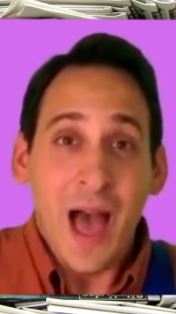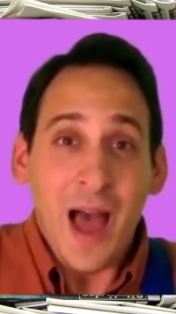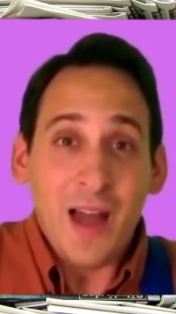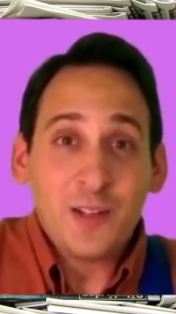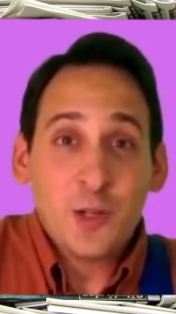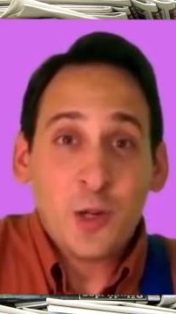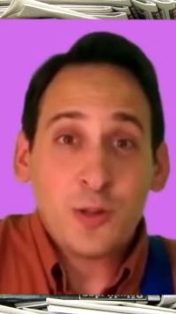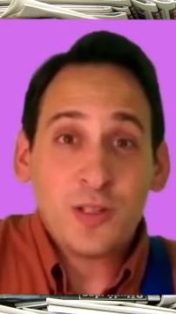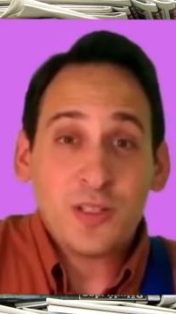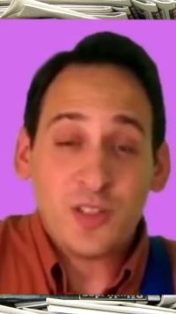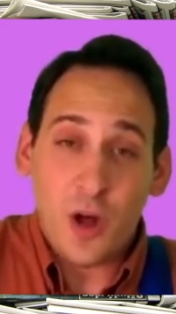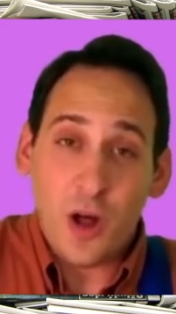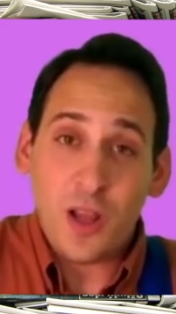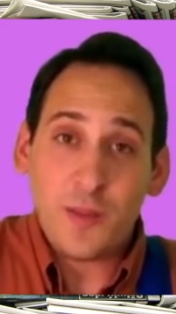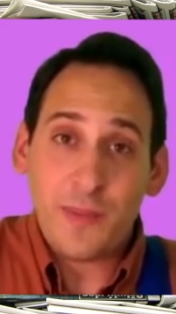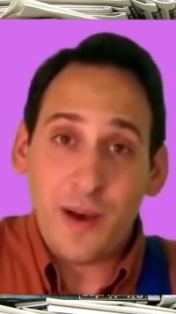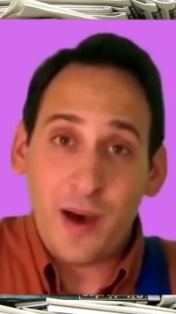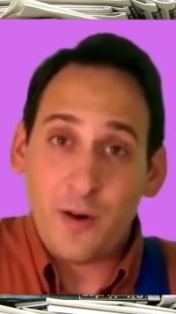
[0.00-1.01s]
and told us
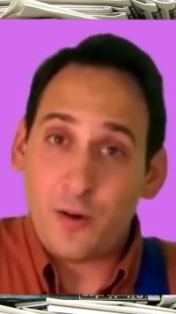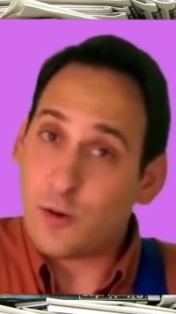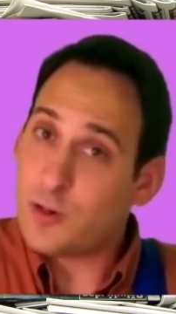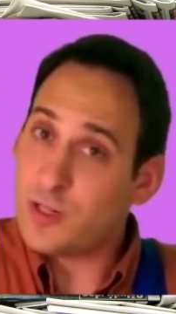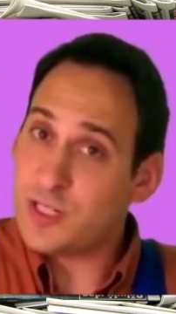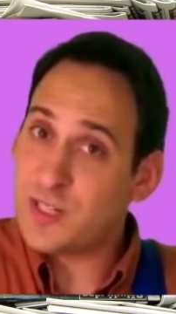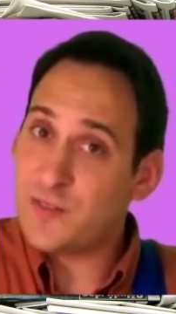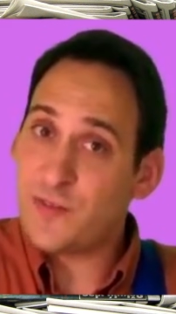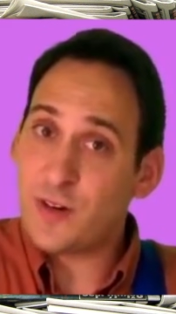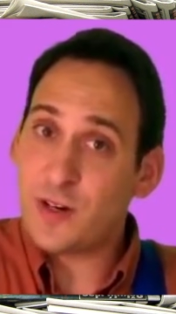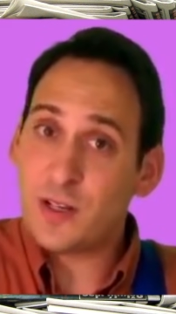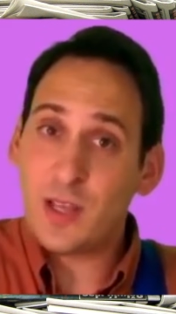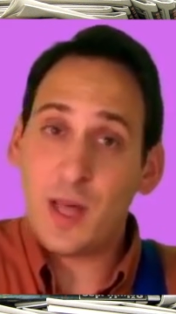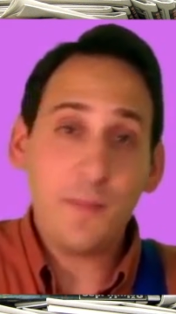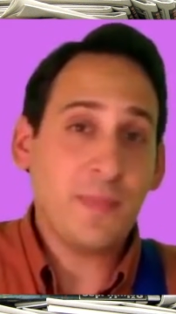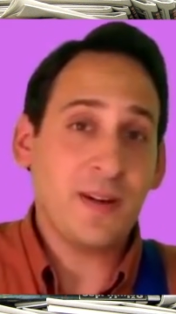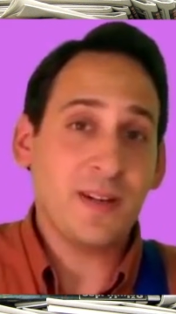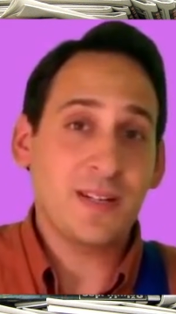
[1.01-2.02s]
all about Christopher
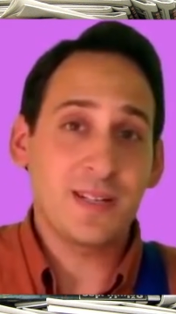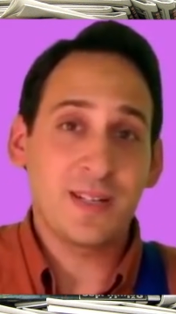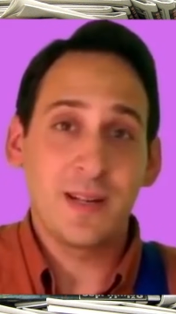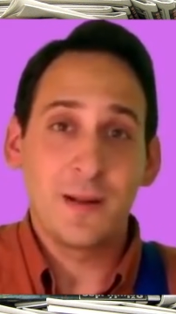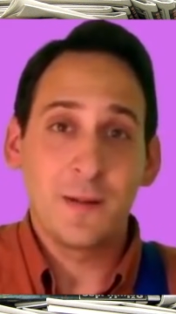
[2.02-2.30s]
Columbus.